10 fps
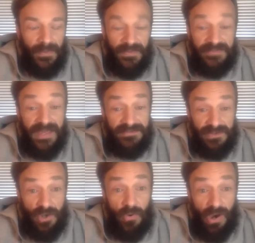These guys
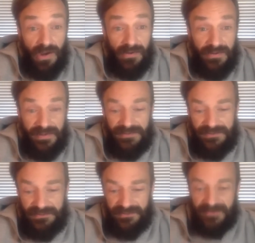go hard. And
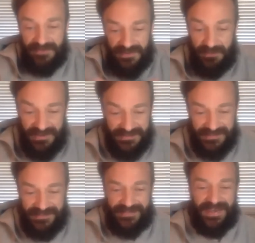so Timmy
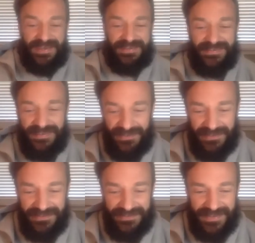said
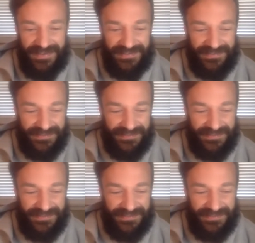earlier that,